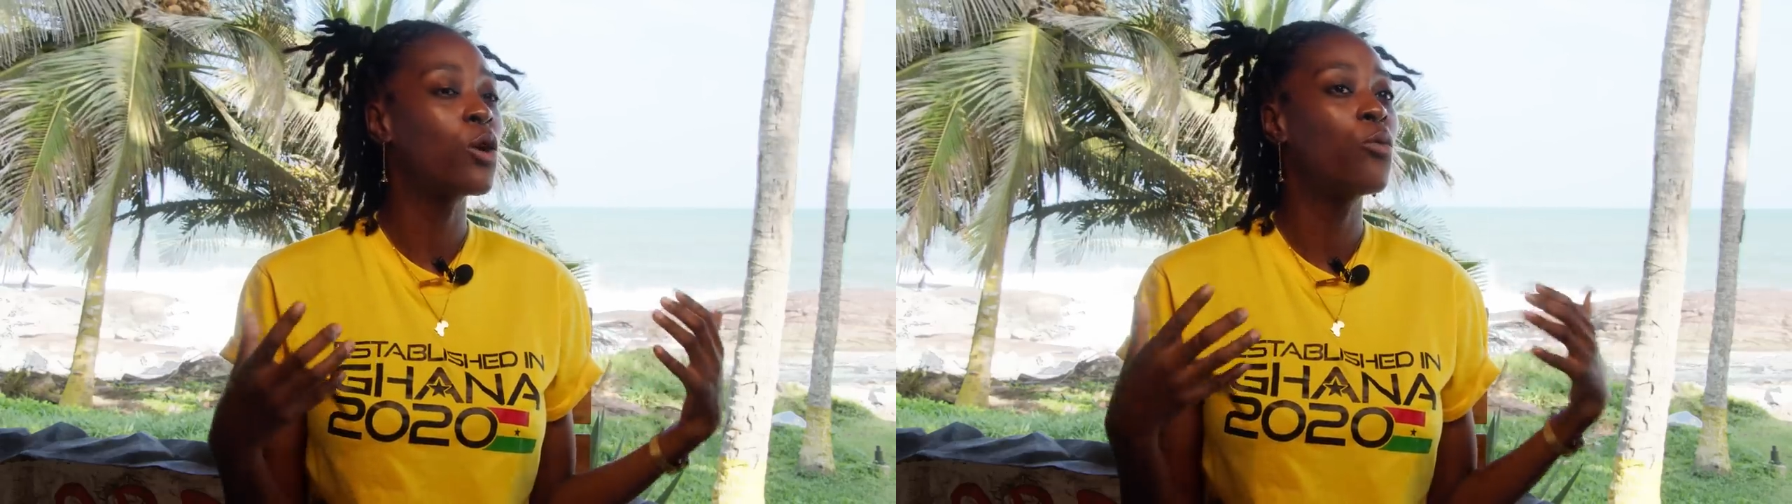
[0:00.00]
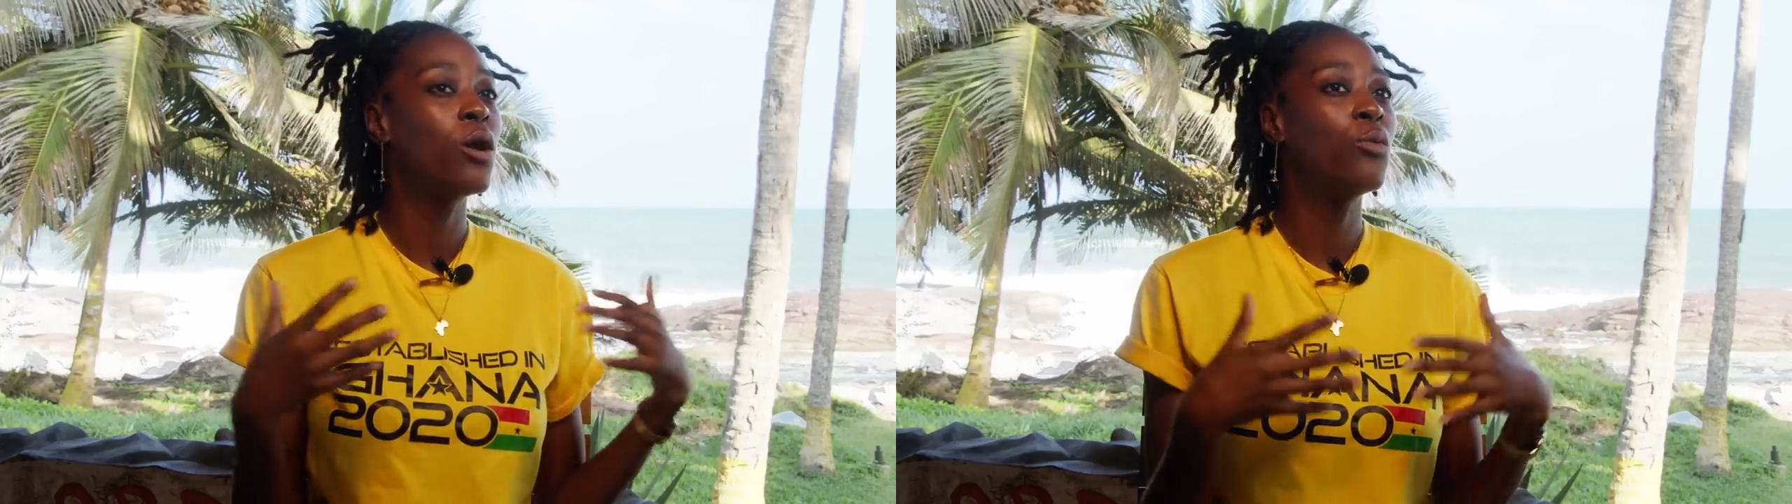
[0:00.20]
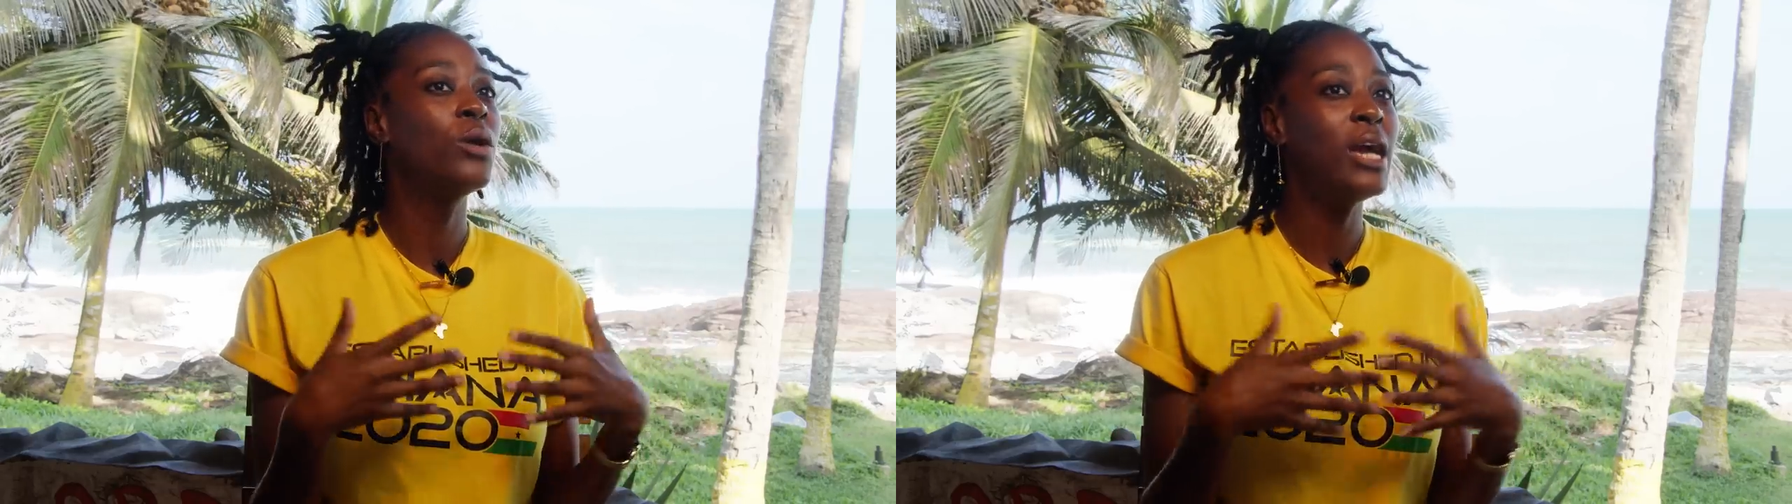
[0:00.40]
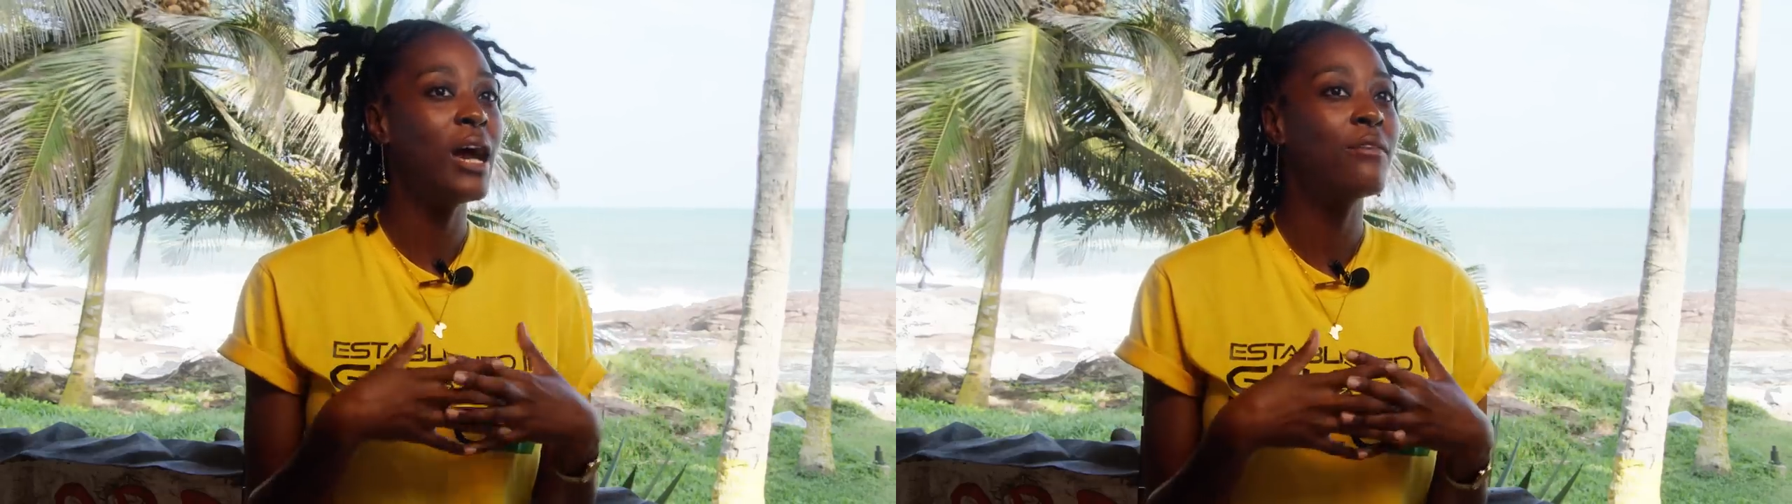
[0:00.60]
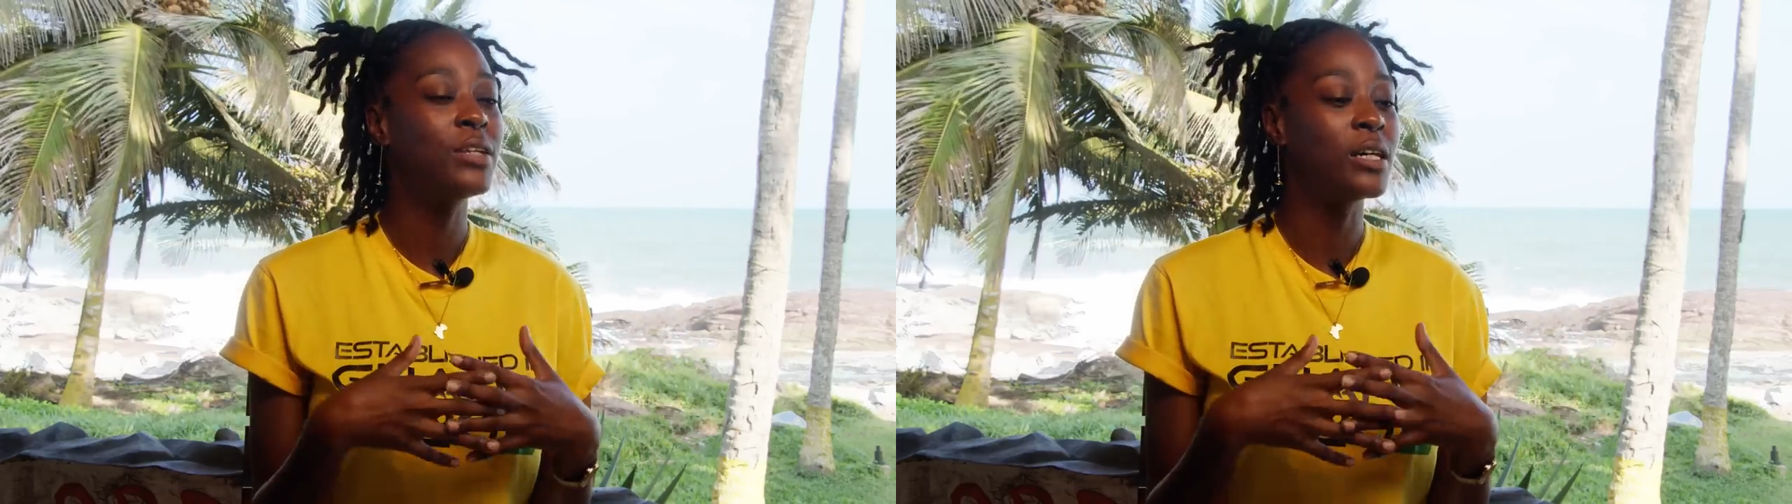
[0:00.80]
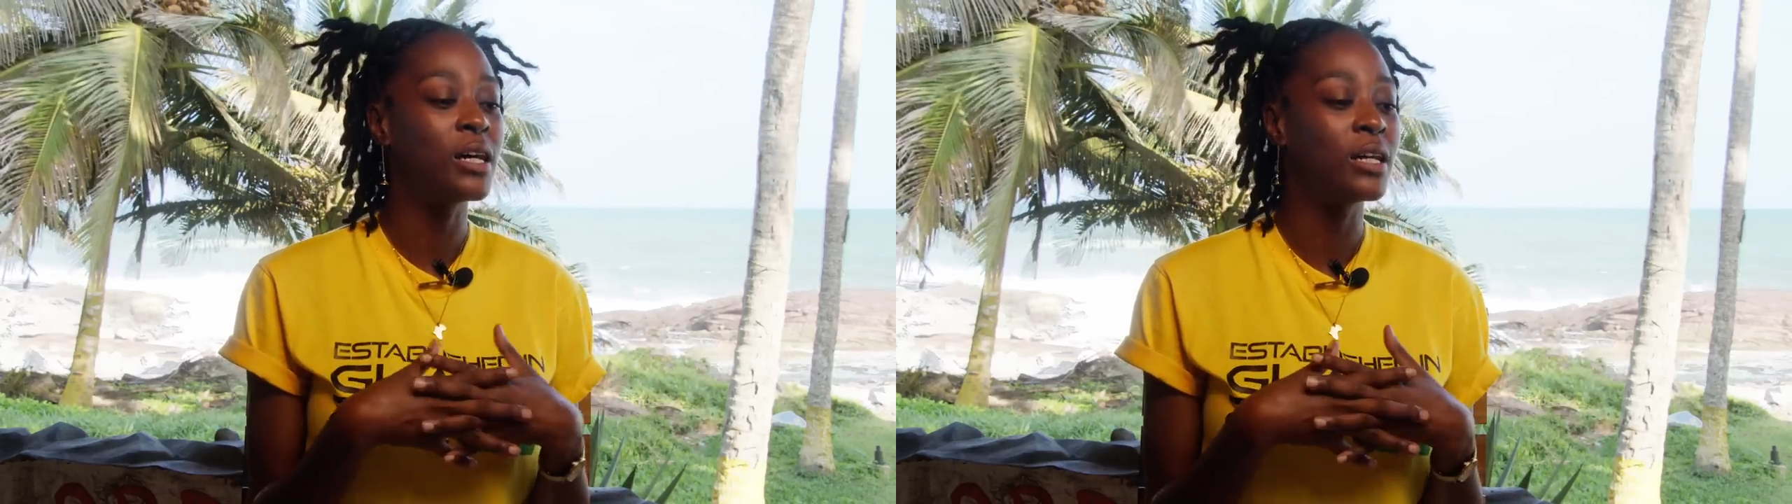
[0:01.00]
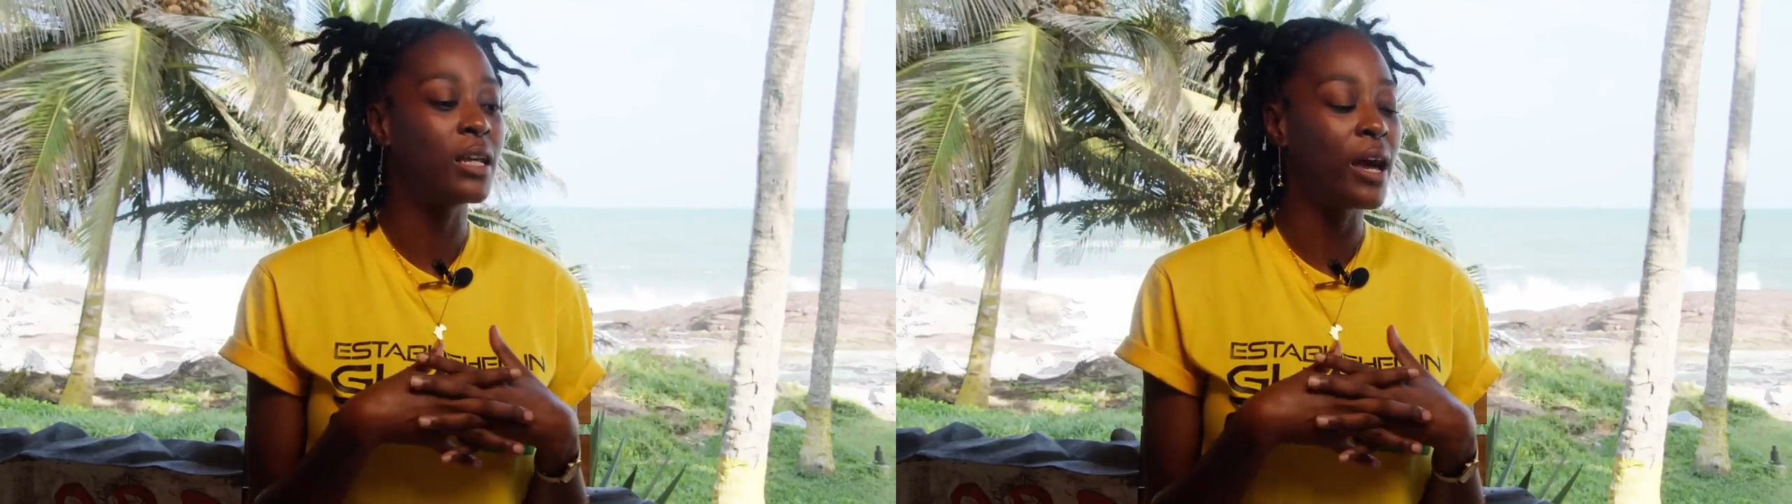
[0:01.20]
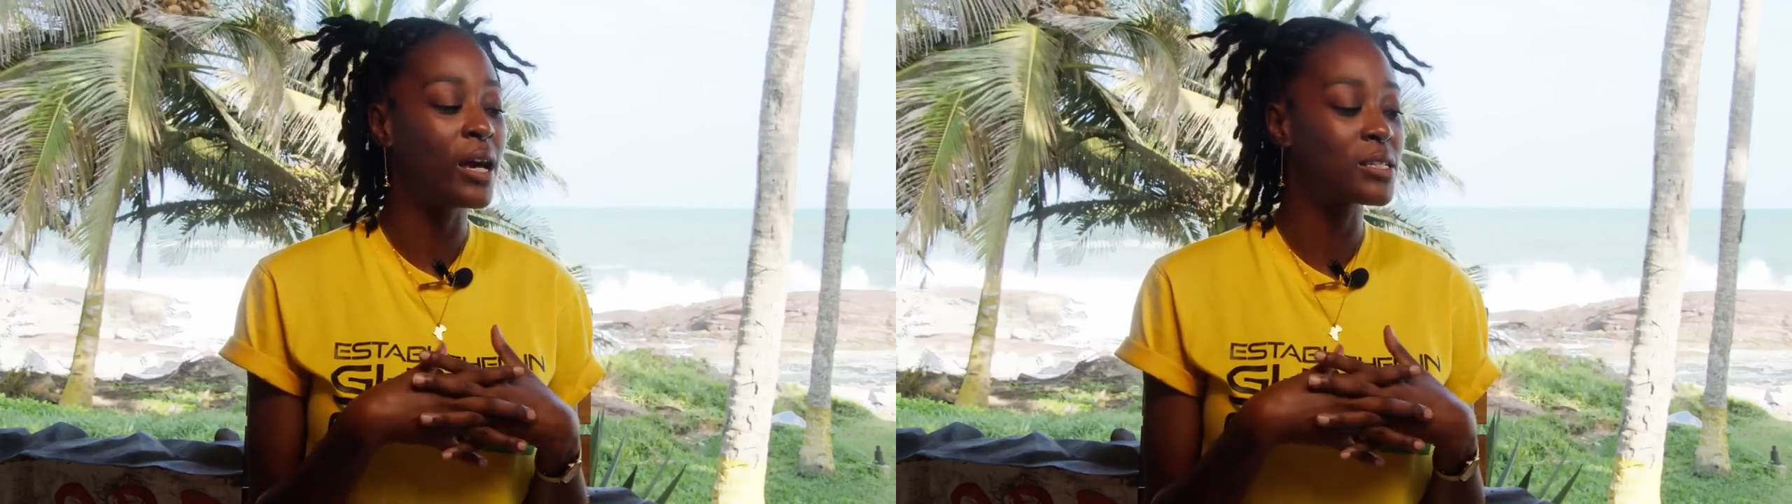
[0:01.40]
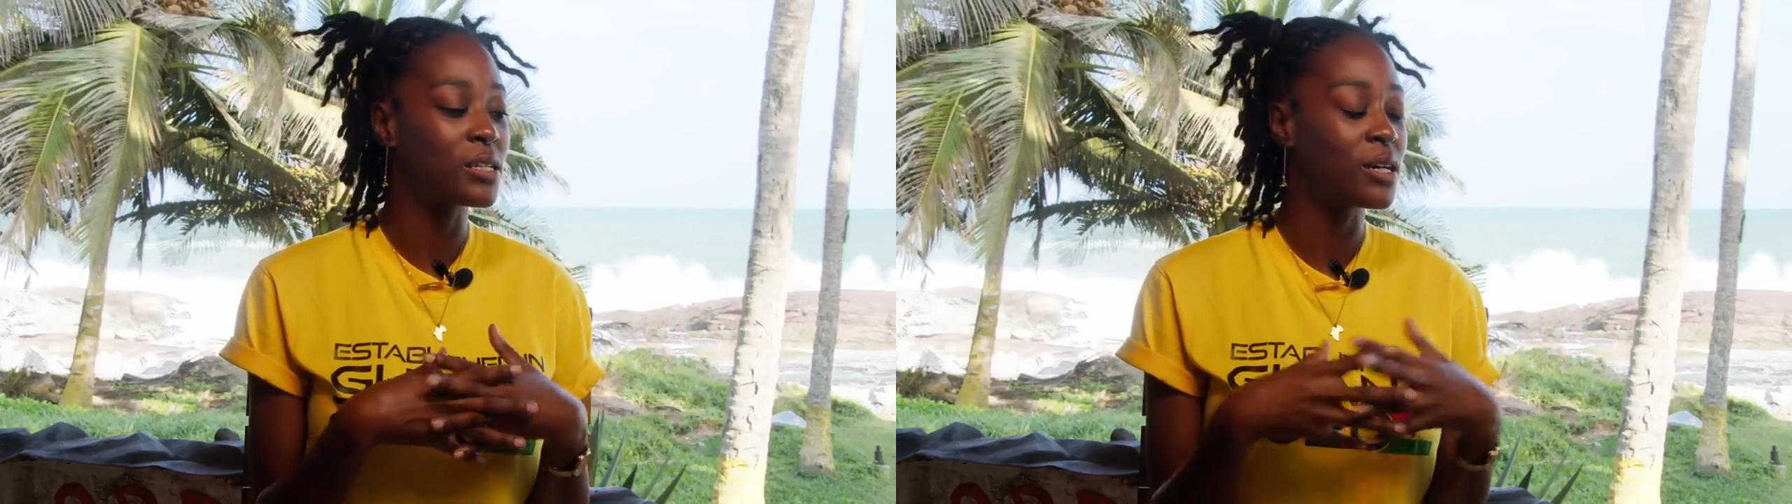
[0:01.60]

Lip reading: So what we have done as